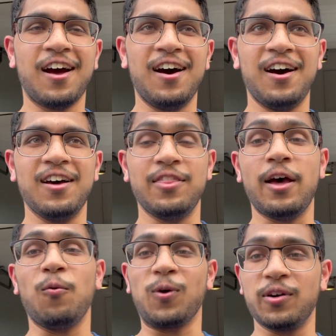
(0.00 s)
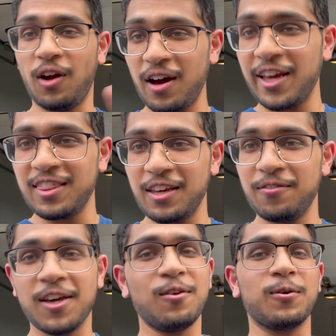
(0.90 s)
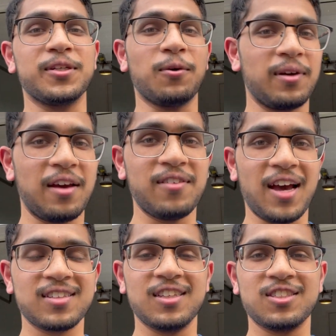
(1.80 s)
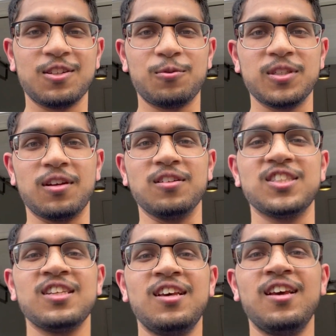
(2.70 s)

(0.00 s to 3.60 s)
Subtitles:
that were not at the event or don't have access to the results